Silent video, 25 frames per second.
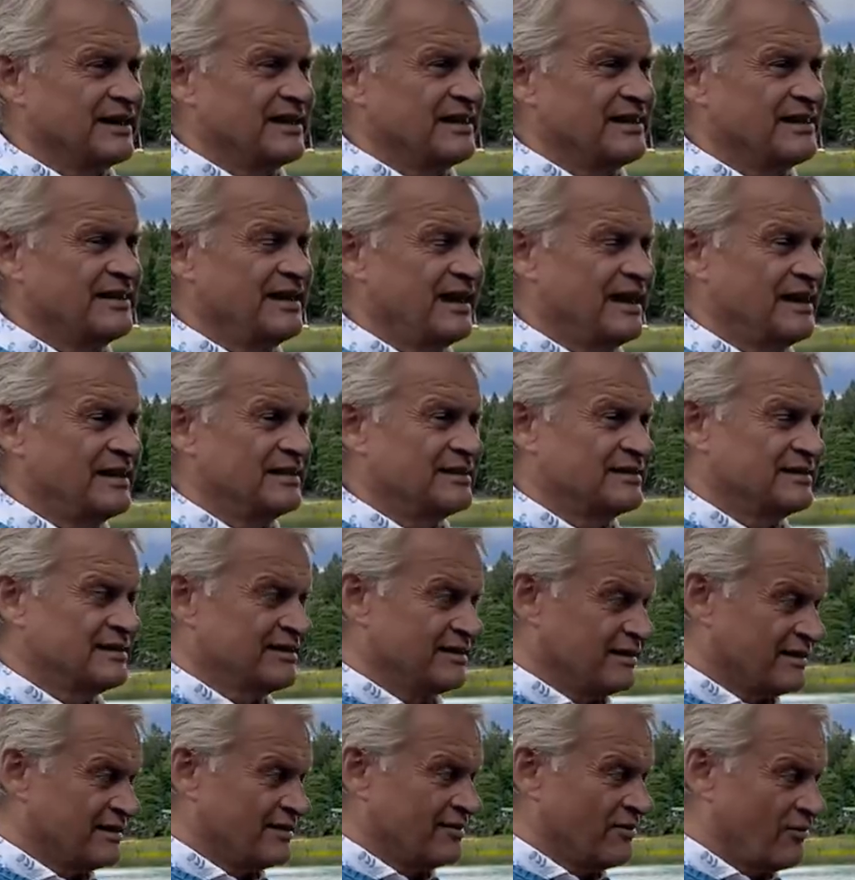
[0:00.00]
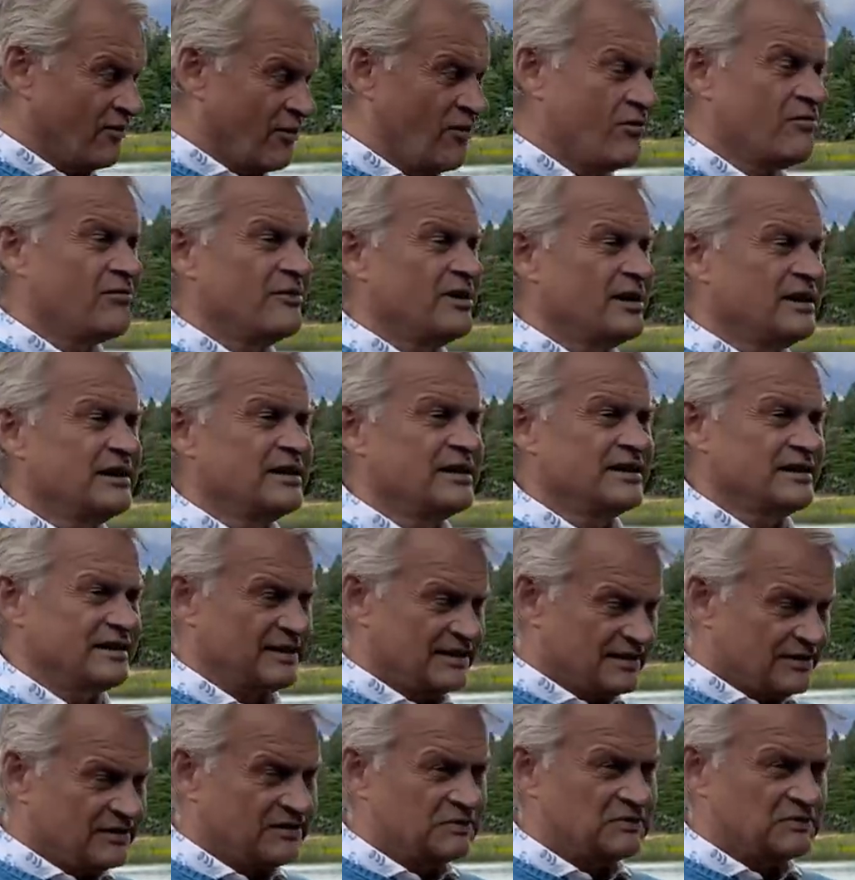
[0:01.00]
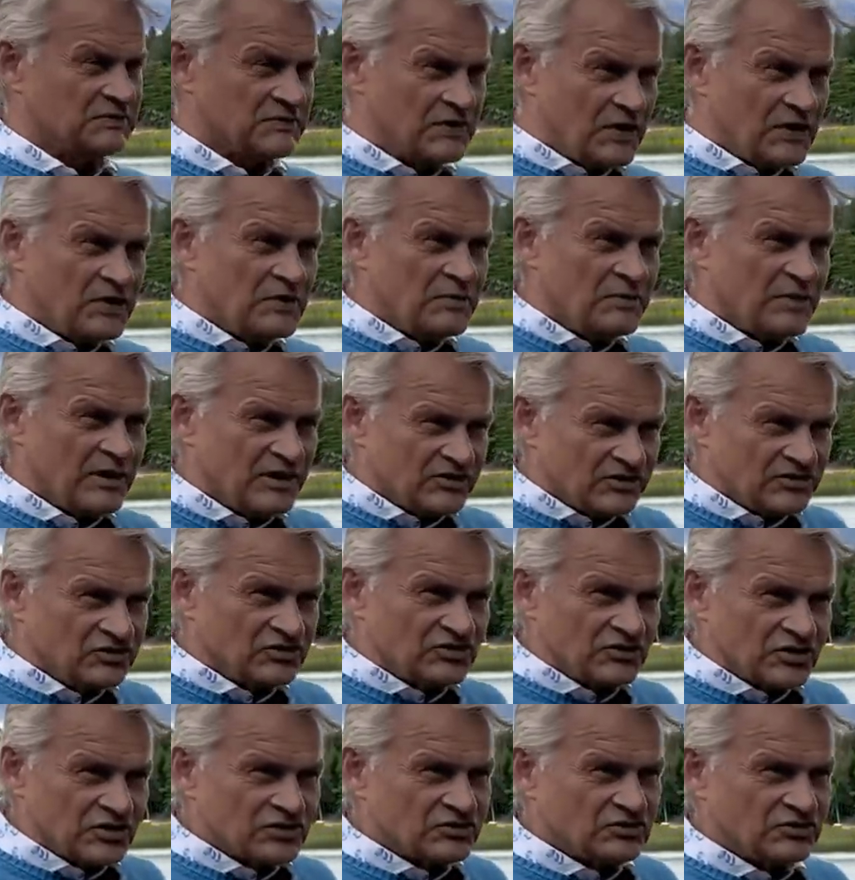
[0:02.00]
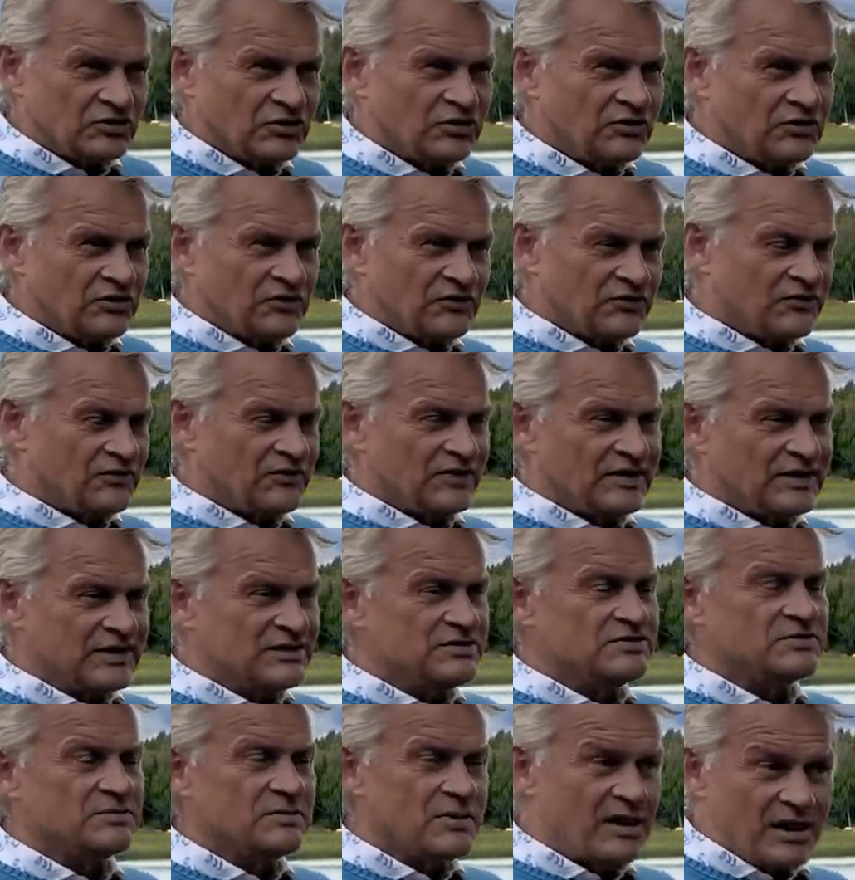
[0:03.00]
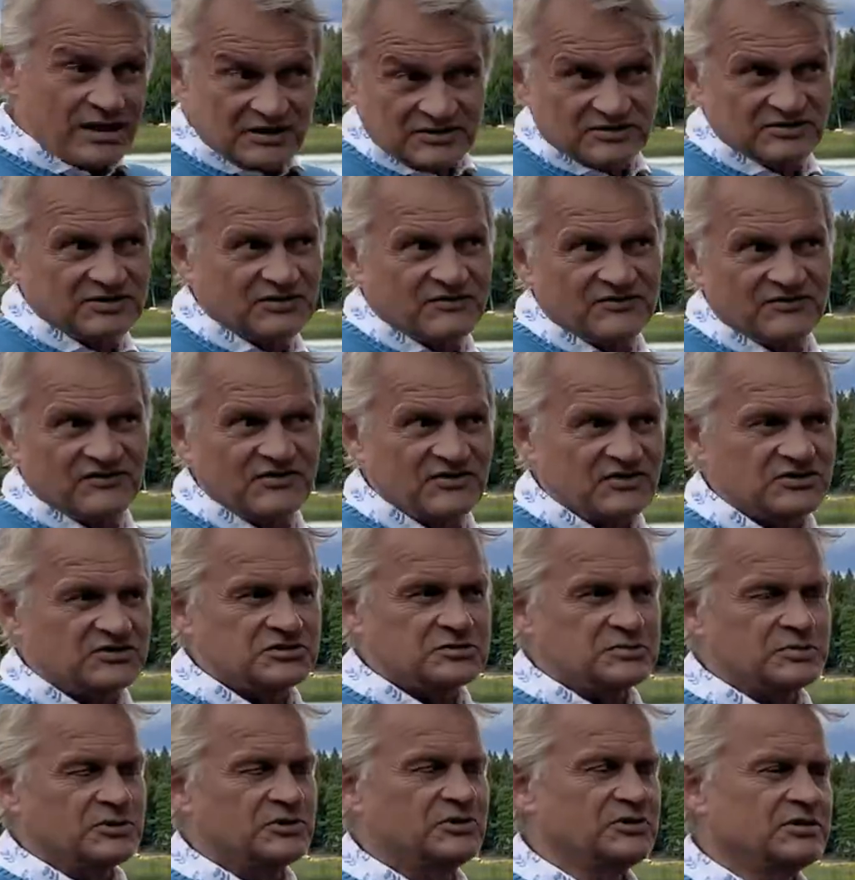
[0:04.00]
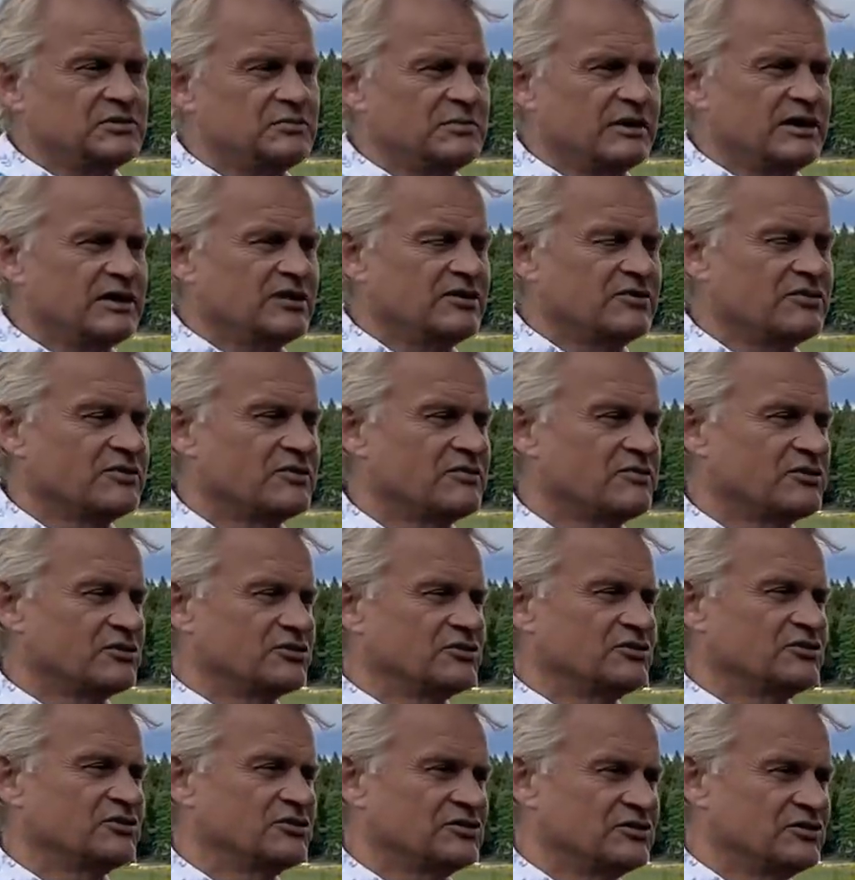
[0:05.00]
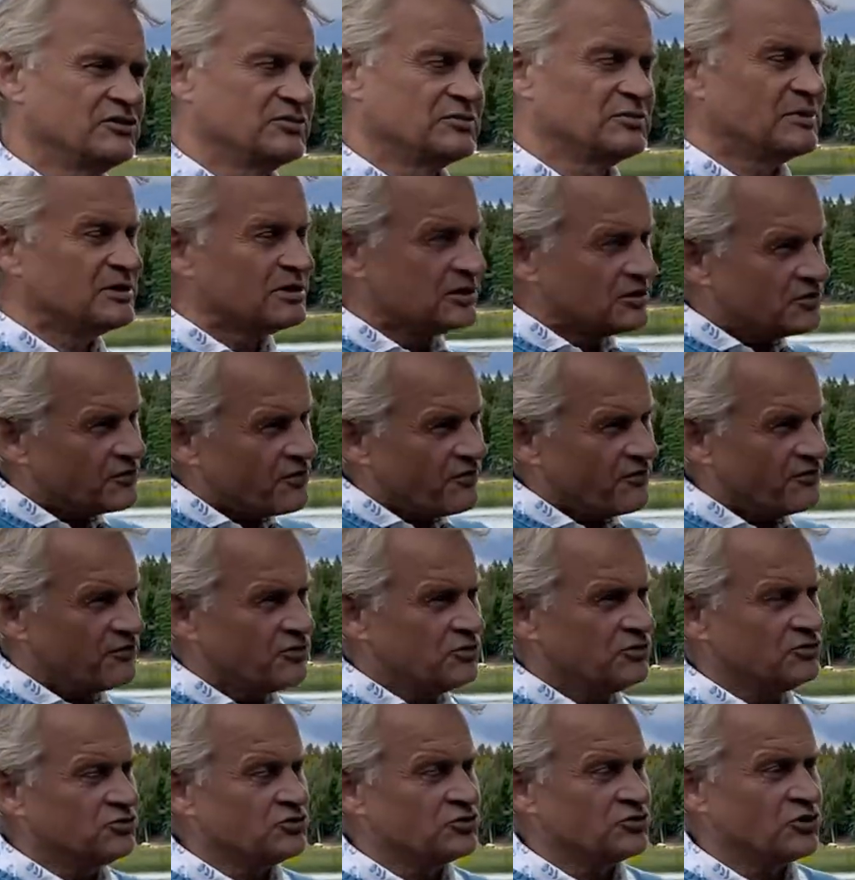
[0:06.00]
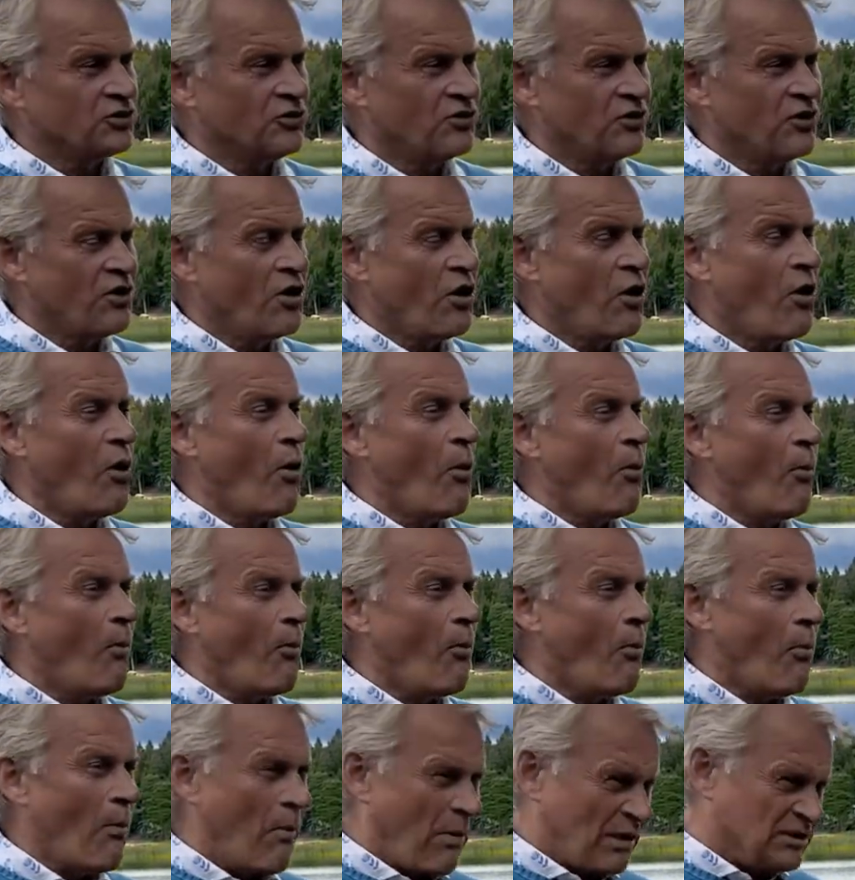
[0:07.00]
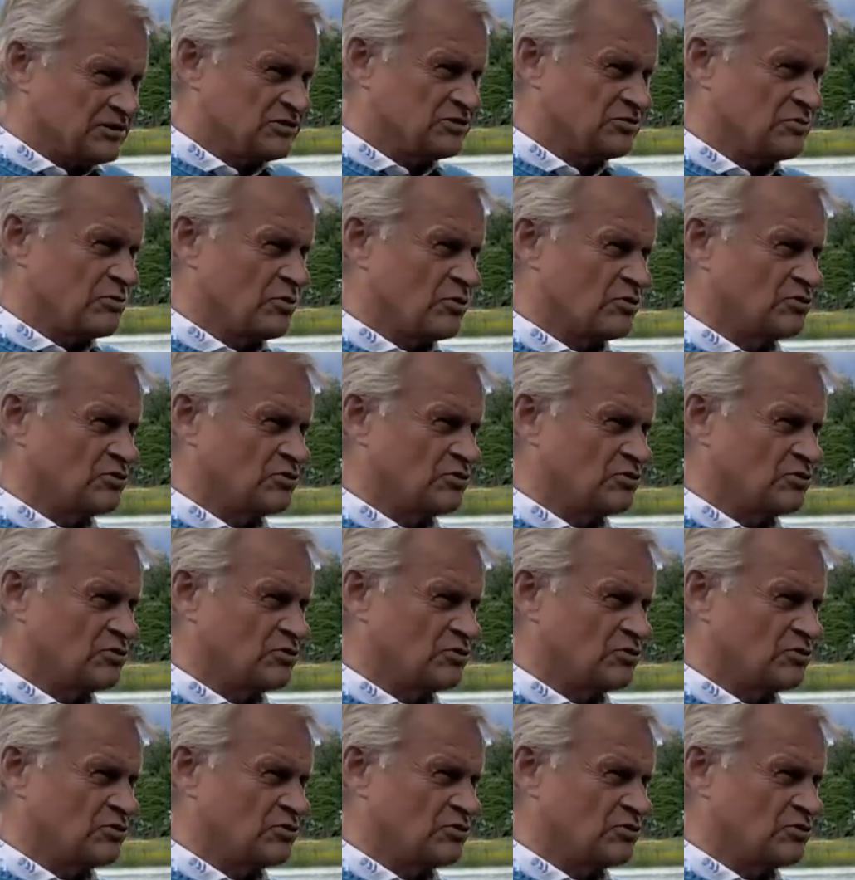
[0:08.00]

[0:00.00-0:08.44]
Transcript: that already is very much sort of in the buds and visible in many universities, but in the future, much more